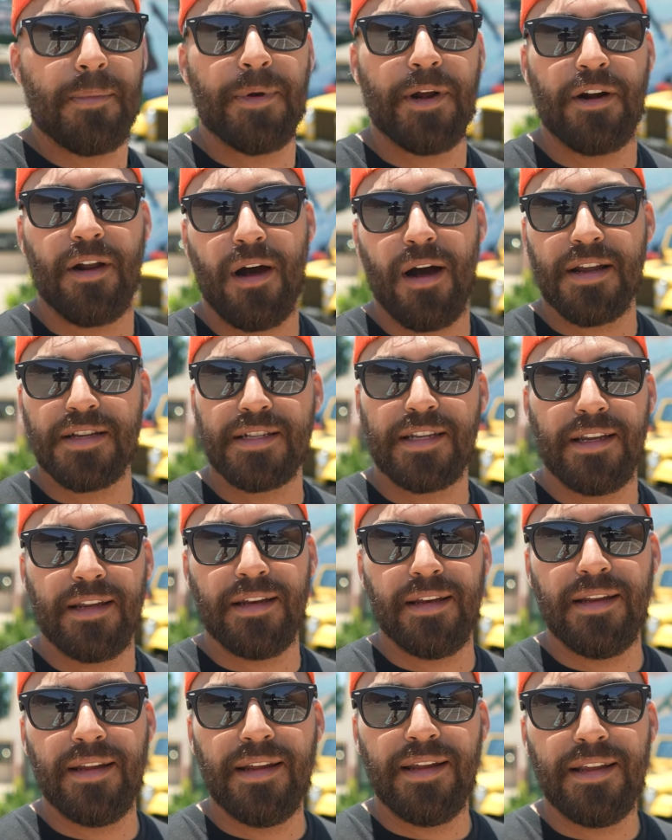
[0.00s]
up here to
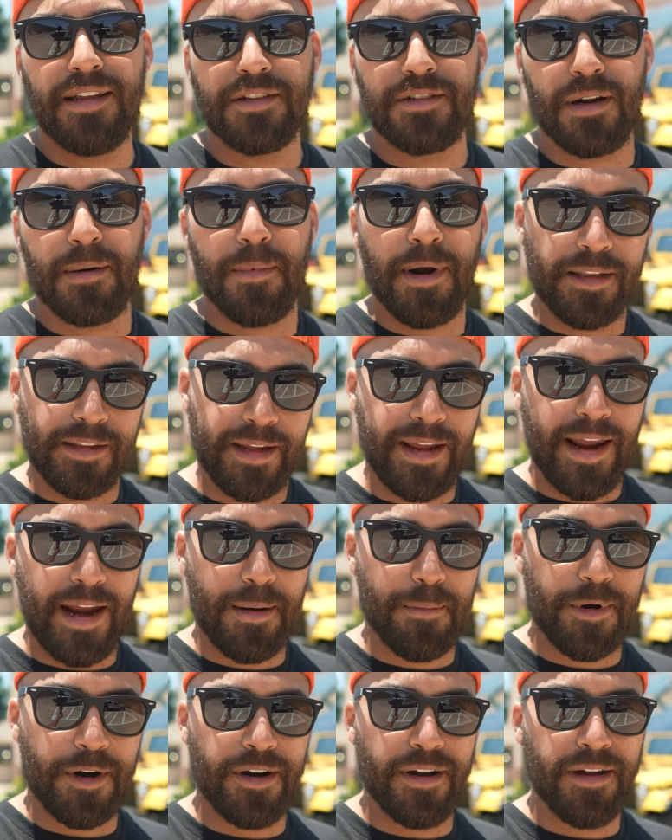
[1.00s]
Austin. So I brought the
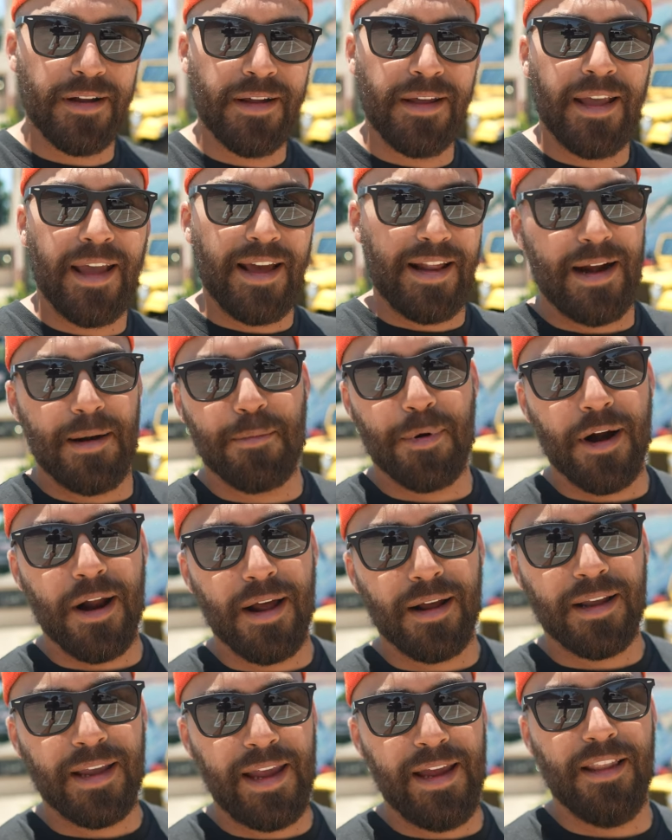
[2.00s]
camera and I
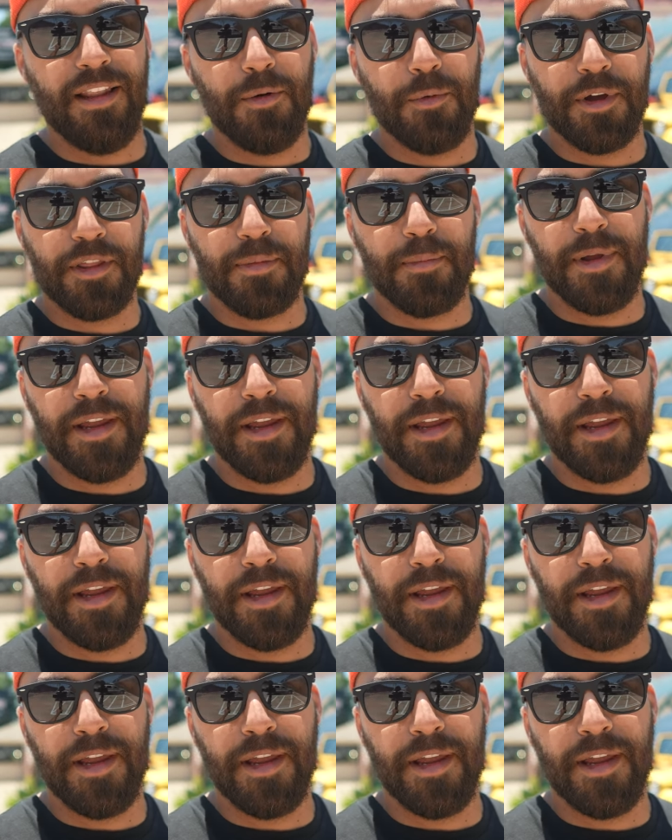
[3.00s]
brought Kayla with